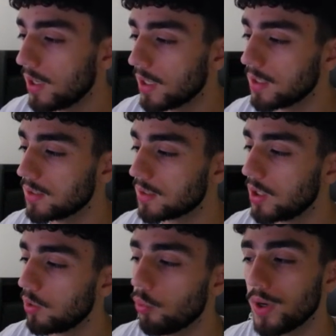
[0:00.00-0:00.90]
is
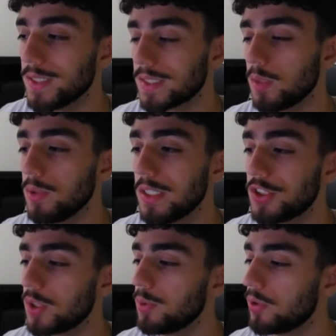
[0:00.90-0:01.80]
where it's going to be
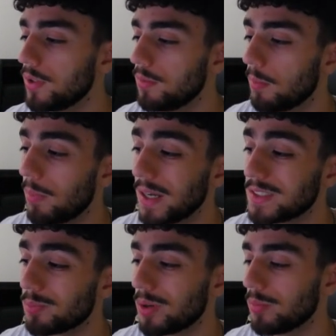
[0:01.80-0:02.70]
distributed by
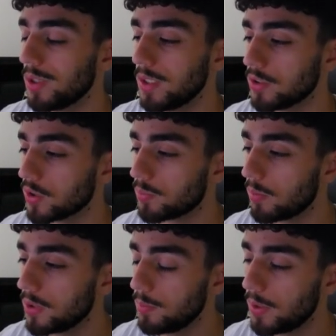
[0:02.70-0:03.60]
smart money. So
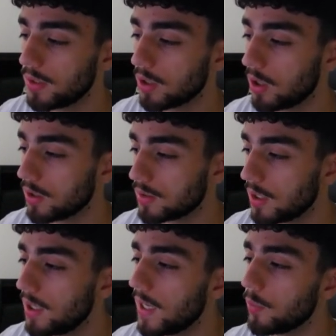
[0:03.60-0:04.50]
smart money paired longs,
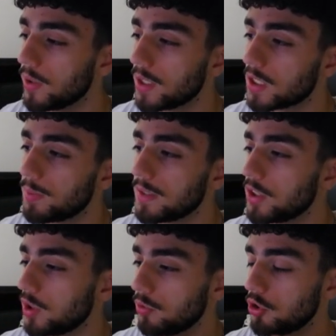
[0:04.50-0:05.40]
and we can expect
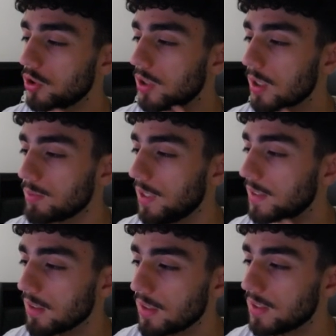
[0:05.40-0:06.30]
distribution to the
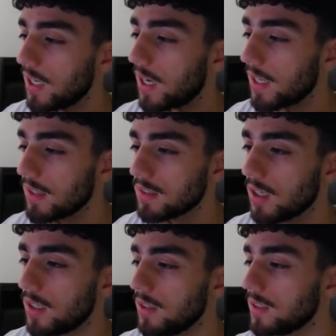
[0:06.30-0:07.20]
upside to this high, this
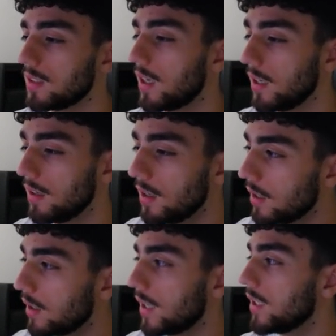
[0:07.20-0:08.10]
high, and this high.
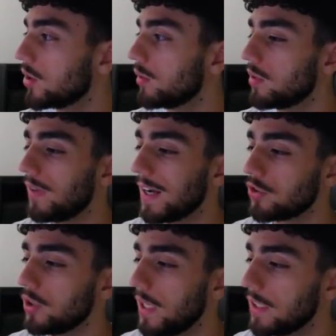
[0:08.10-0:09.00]
And in terms of
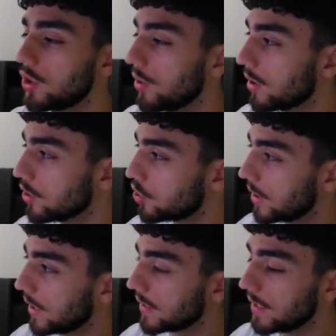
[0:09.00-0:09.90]
actually entering on a
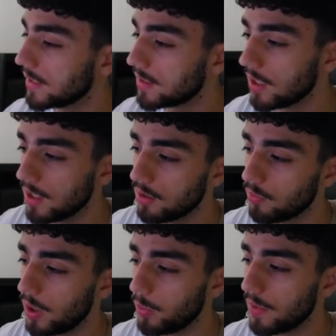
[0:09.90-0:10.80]
trade like this,
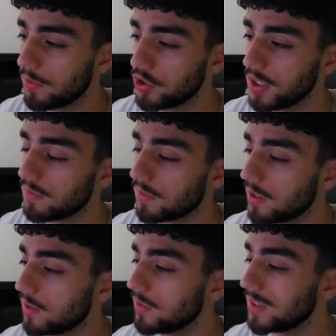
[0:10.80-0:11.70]
right, we have a change
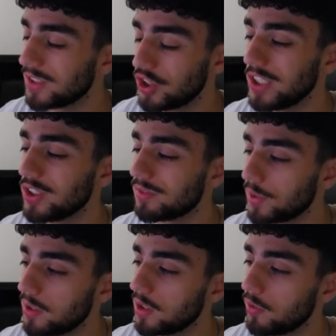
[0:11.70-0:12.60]
of
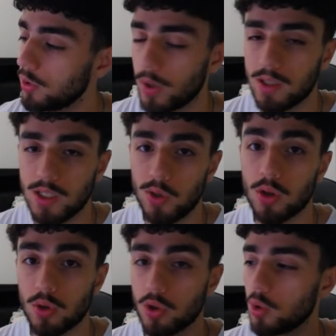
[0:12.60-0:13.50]
state of delivery right here
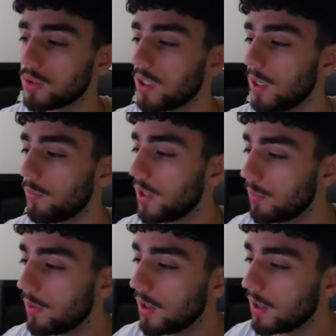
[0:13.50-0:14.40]
on the lower time
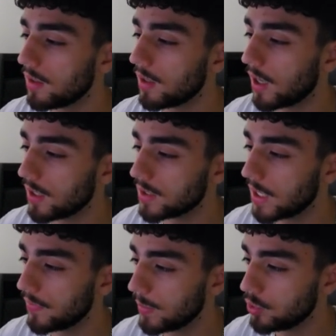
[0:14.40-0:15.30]
frame. The higher
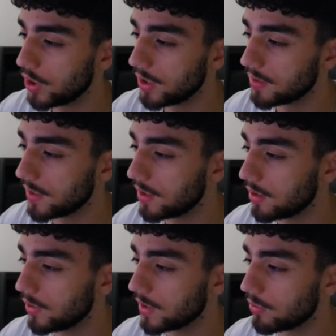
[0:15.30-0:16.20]
time frame change of state
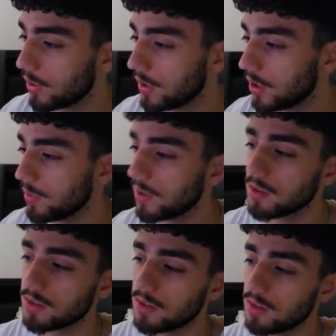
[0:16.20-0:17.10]
delivery is right here
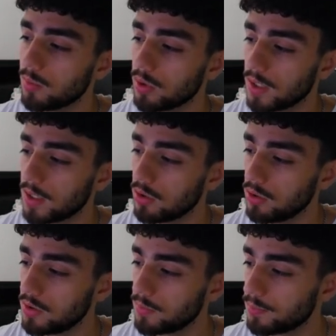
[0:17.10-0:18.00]
because it's the double
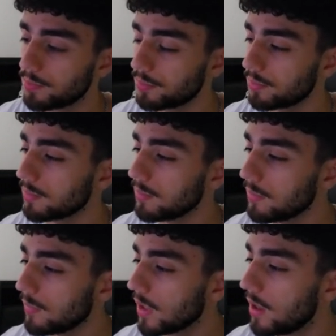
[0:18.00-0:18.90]
candles.
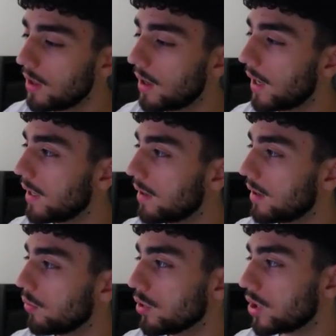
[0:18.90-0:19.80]
And
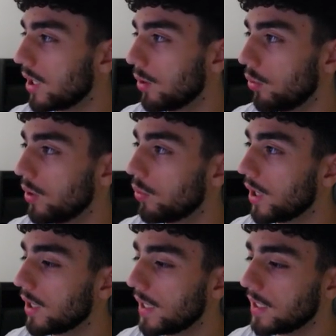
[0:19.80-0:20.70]

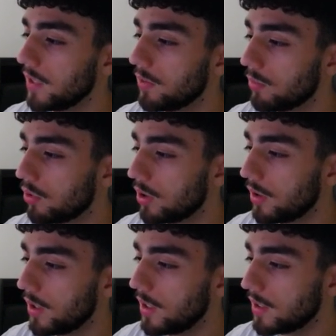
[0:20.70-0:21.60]
what I like even
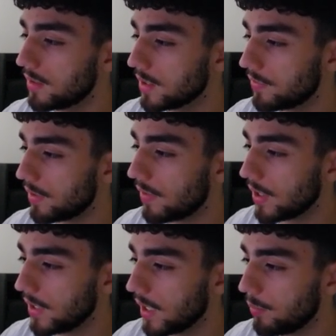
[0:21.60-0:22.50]
more is this fair
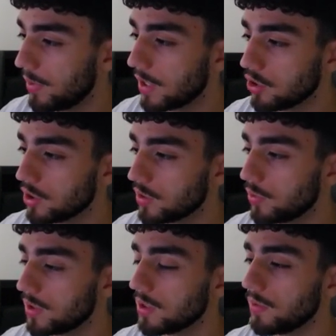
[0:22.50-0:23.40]
value gap that just
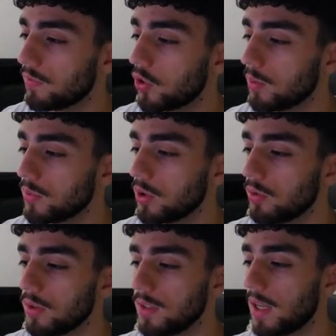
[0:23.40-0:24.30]
recently formed.
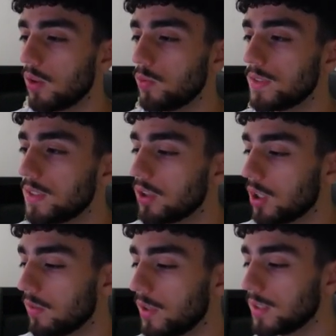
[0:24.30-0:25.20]
So now that we see
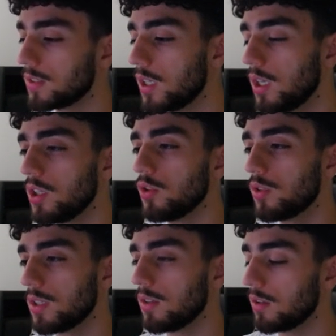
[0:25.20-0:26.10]
all of this, you
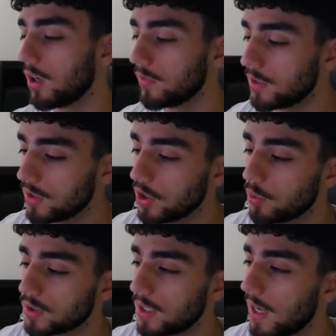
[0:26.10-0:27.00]
can obviously know
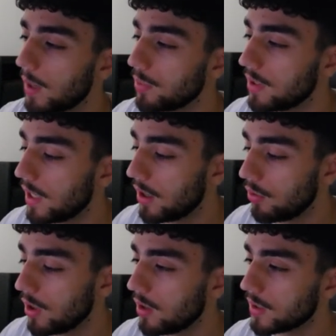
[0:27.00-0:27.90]
what's going to happen
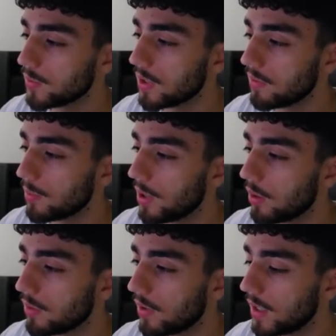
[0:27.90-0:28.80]
now because we have the
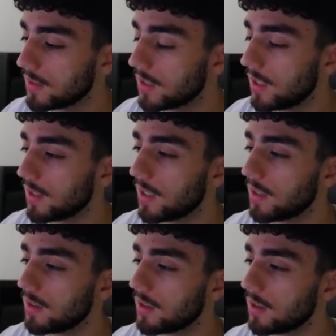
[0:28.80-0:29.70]
power of hindsight,
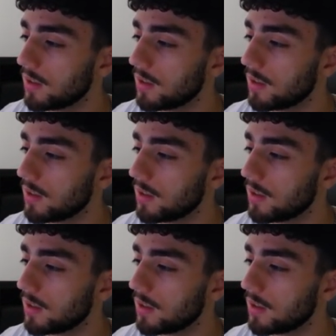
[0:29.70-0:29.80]
and